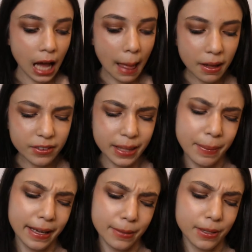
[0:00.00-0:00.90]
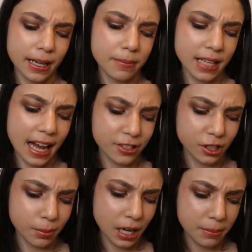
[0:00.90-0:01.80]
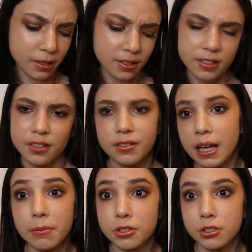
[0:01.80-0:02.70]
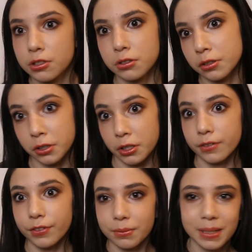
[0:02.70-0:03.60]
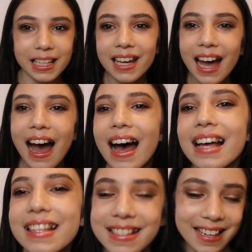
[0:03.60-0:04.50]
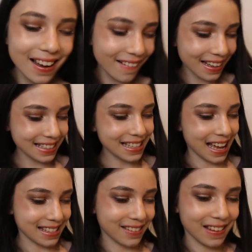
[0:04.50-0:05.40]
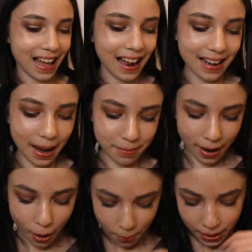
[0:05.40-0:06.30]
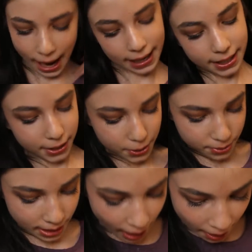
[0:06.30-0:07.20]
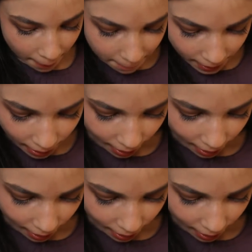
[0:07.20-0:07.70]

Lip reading: I'm not really picky when it comes to eyeshadow primers, so that one's just good for me. So yeah, so that I'm hoping I can use up.